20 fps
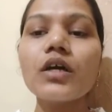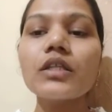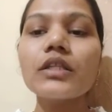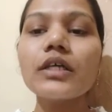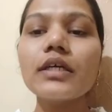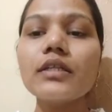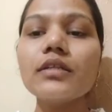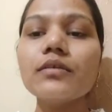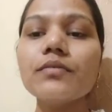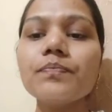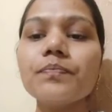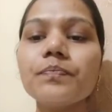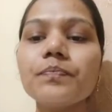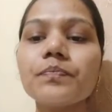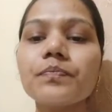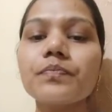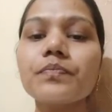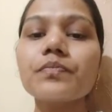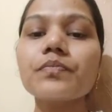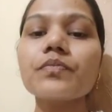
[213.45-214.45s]
Then
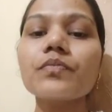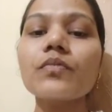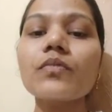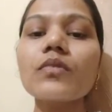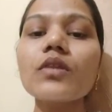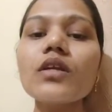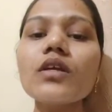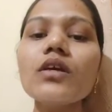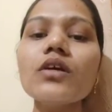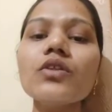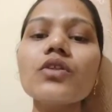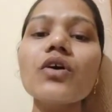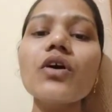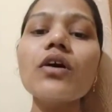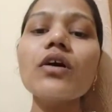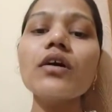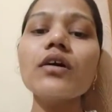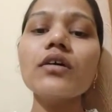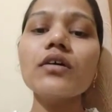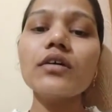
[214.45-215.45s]

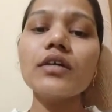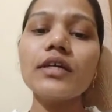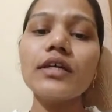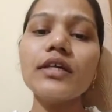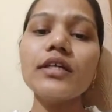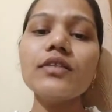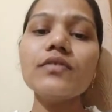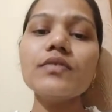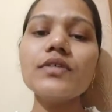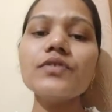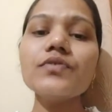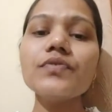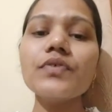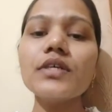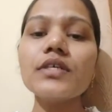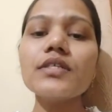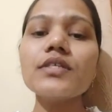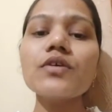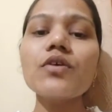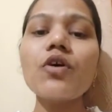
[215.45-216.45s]
in which
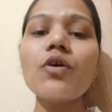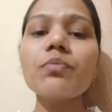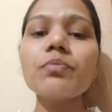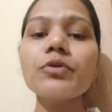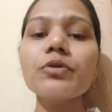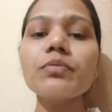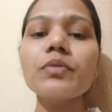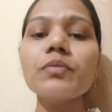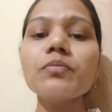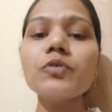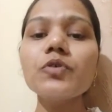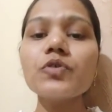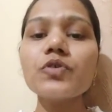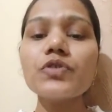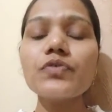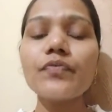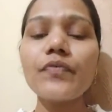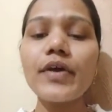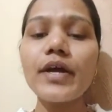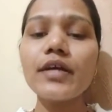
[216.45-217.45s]
phase the optimum
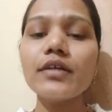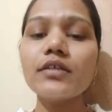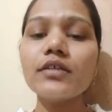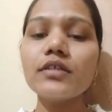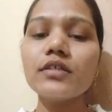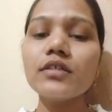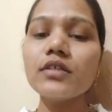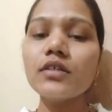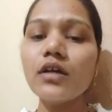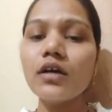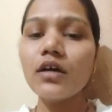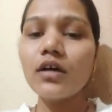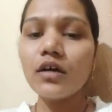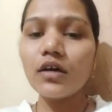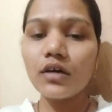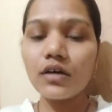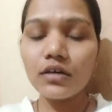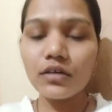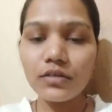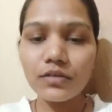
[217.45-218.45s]
dose finding
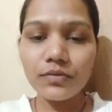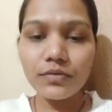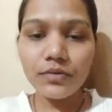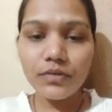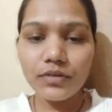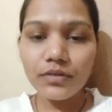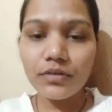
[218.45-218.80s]
are